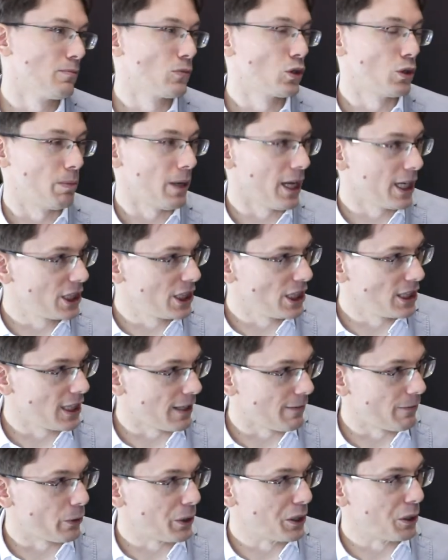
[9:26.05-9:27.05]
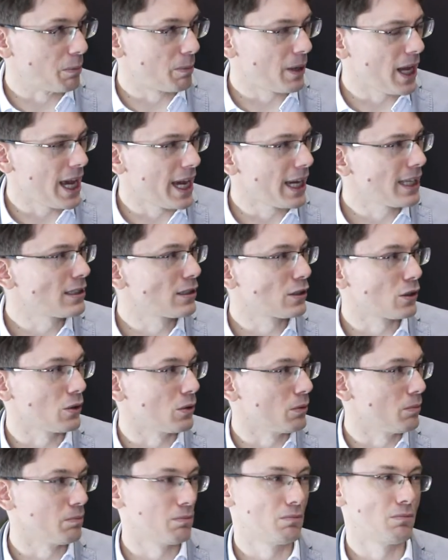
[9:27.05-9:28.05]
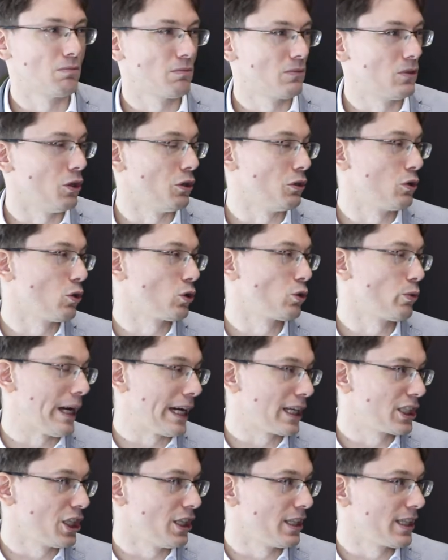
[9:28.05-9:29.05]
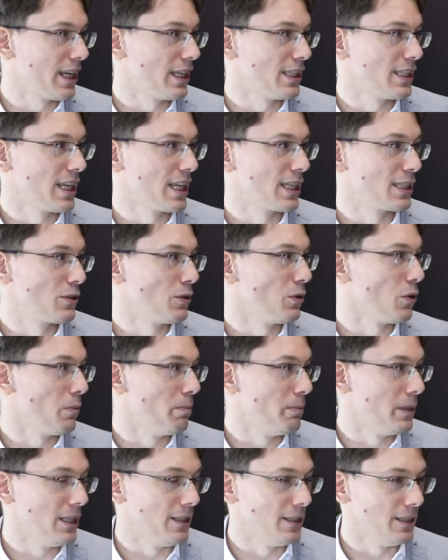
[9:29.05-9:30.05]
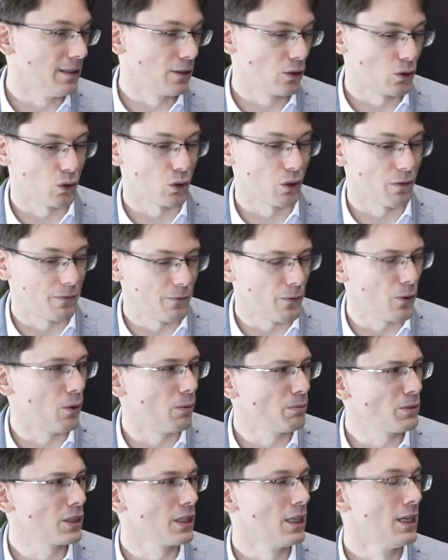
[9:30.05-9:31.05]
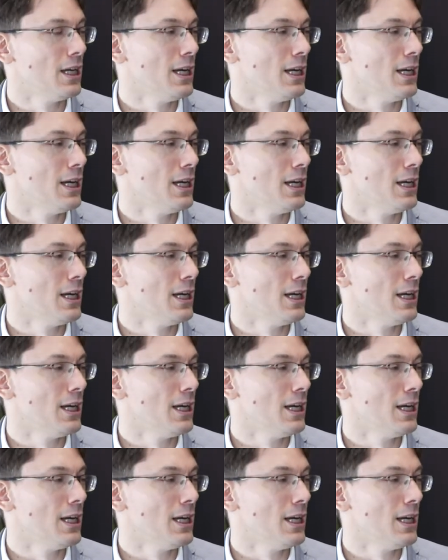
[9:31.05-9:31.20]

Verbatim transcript: Supply chains are very complex, so those reactions can take, you know, many sort of forms.